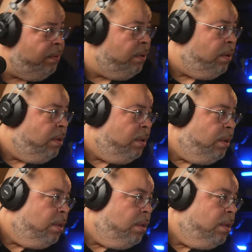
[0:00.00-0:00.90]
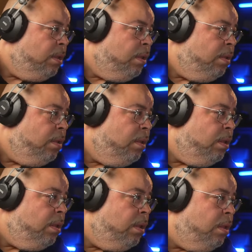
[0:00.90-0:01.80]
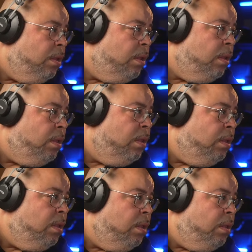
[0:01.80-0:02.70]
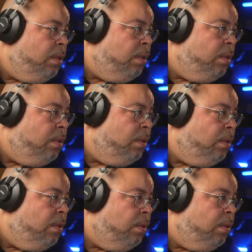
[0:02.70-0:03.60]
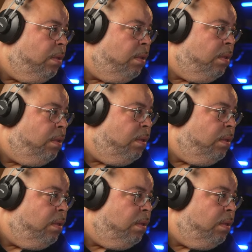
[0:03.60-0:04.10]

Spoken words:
(silence)